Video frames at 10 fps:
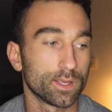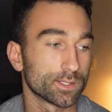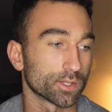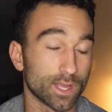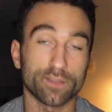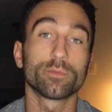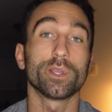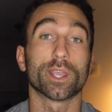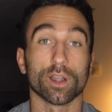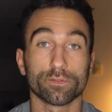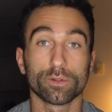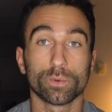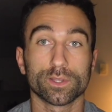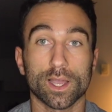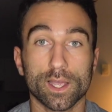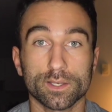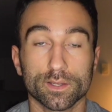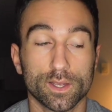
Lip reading: So you have to be careful with that.